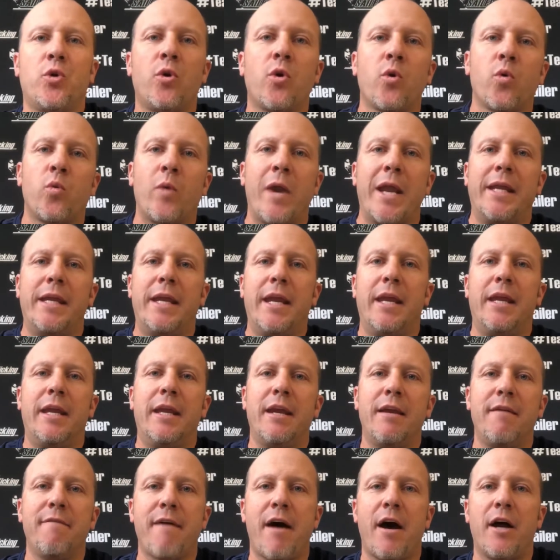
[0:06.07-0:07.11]
Ranking
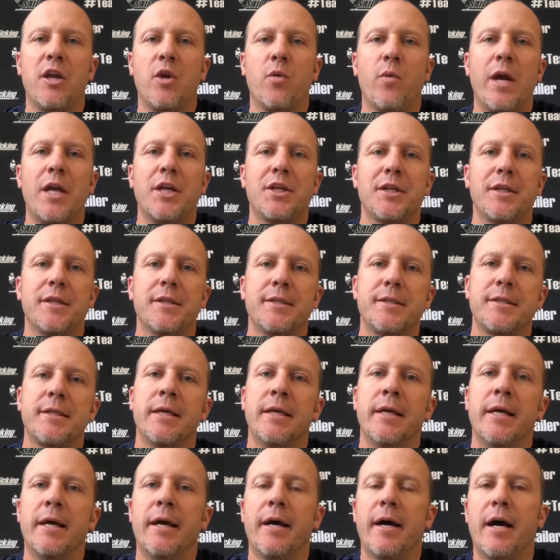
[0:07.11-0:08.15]
Evaluations.
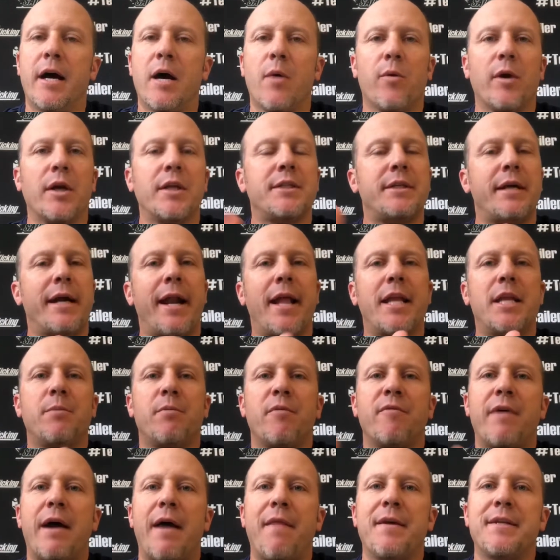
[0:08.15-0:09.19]
We're excited to
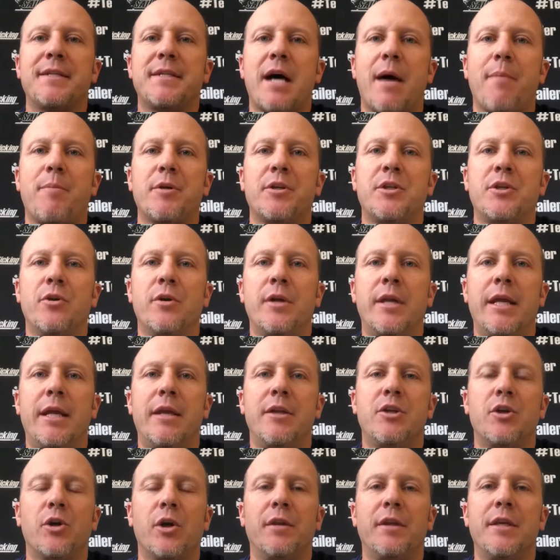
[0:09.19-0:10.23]
provide this opportunity
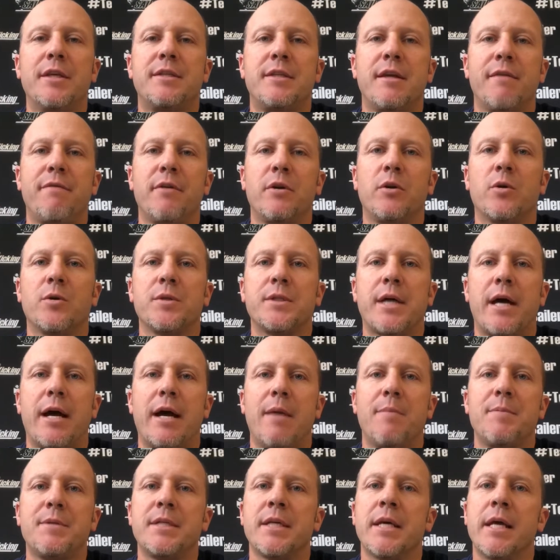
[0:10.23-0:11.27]
during these difficult
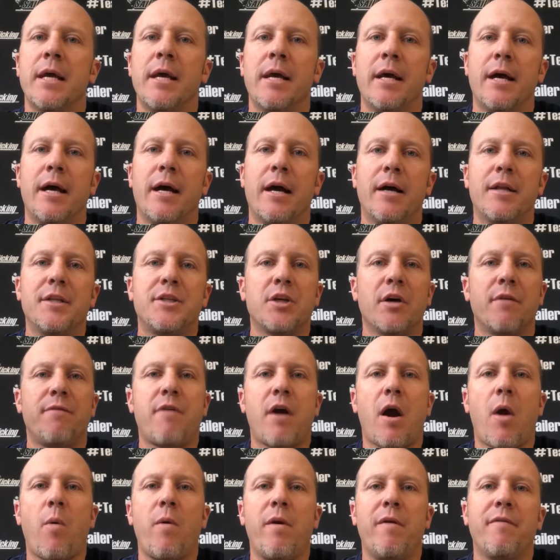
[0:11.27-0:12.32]
times, and so
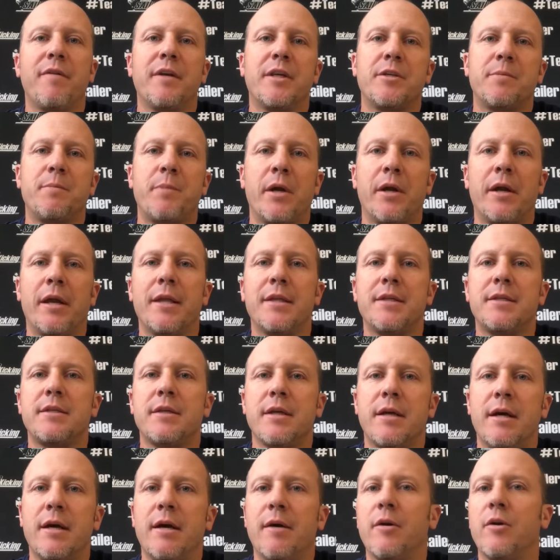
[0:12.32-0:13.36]
far we've experienced
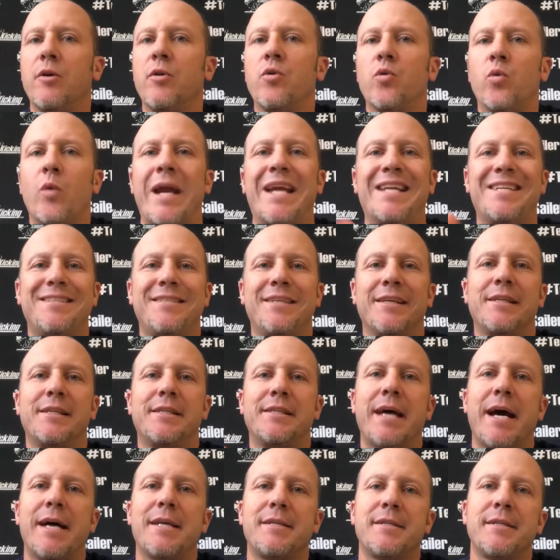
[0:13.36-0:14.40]
great
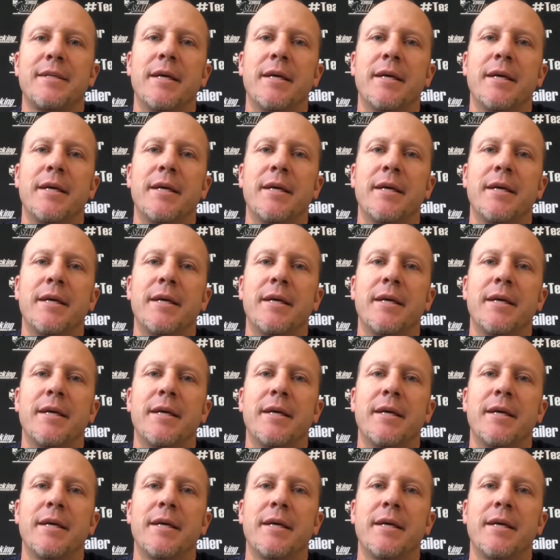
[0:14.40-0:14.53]
success